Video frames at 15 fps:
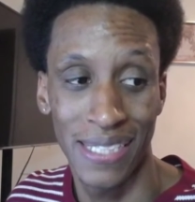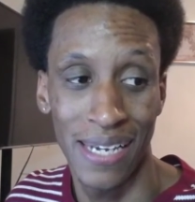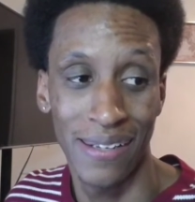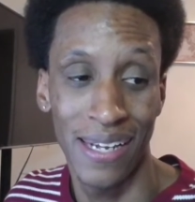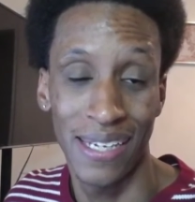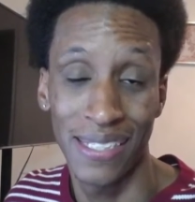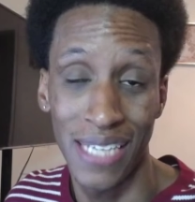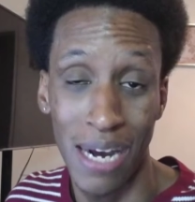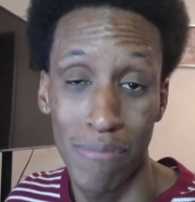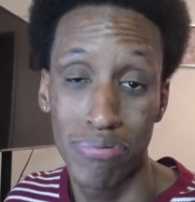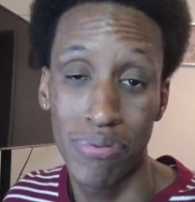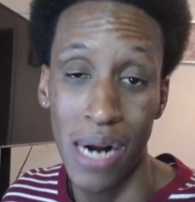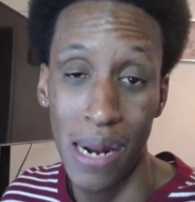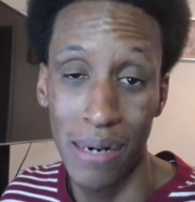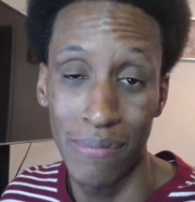Like I said, I'll
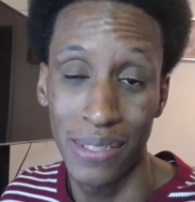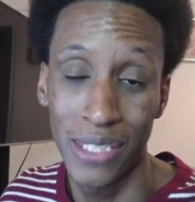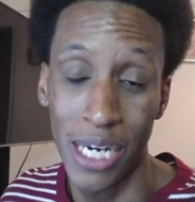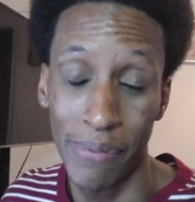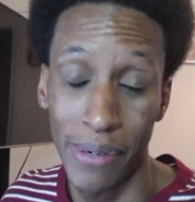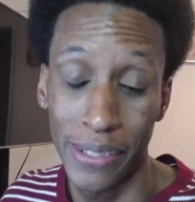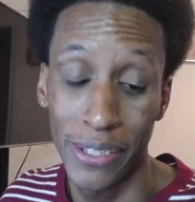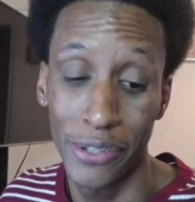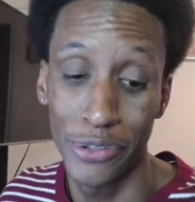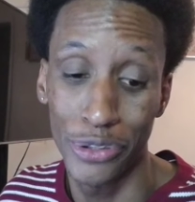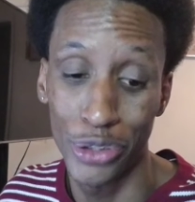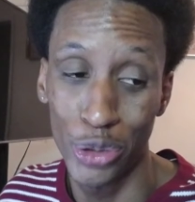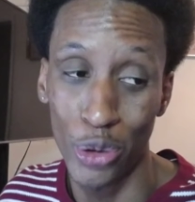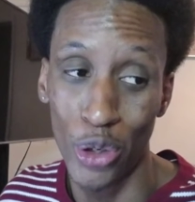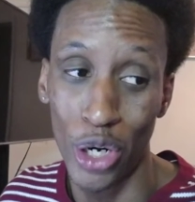probably be talking about those
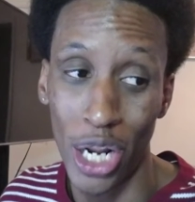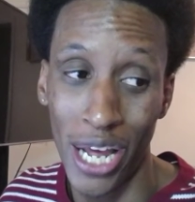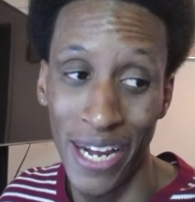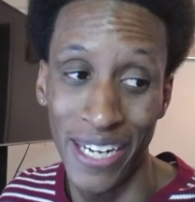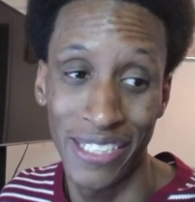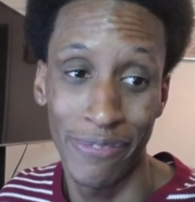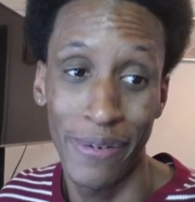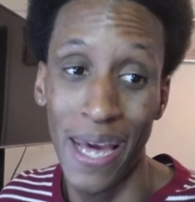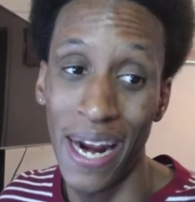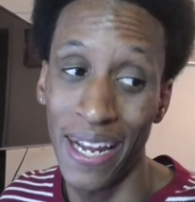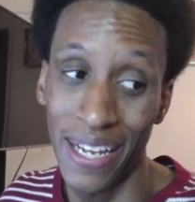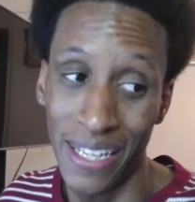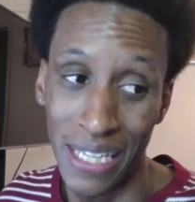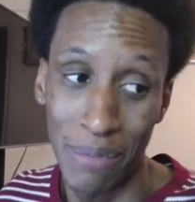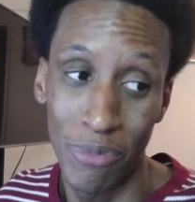Detroit Lions. We got to
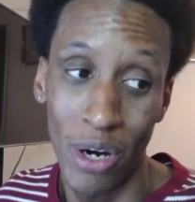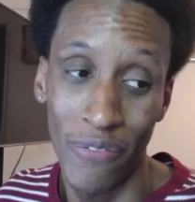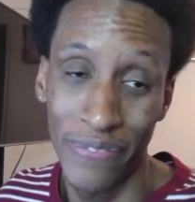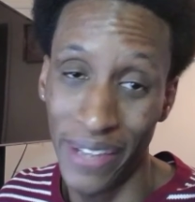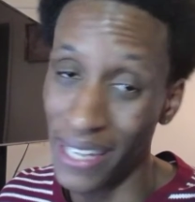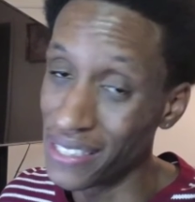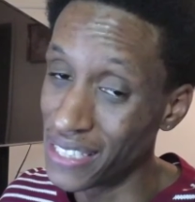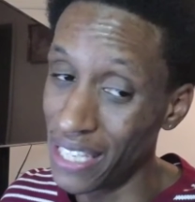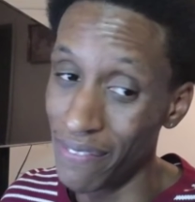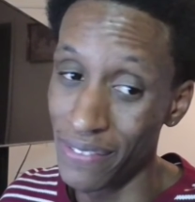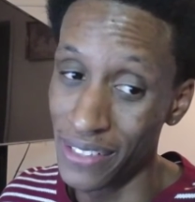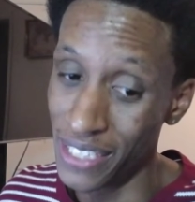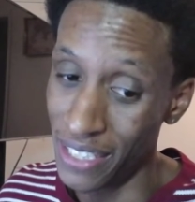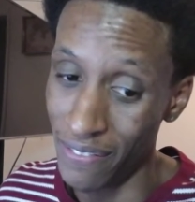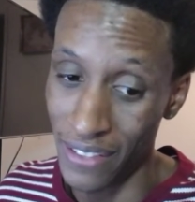get them off Thanksgiving
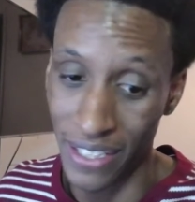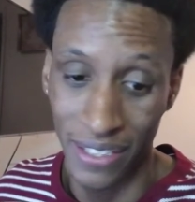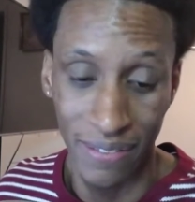TV.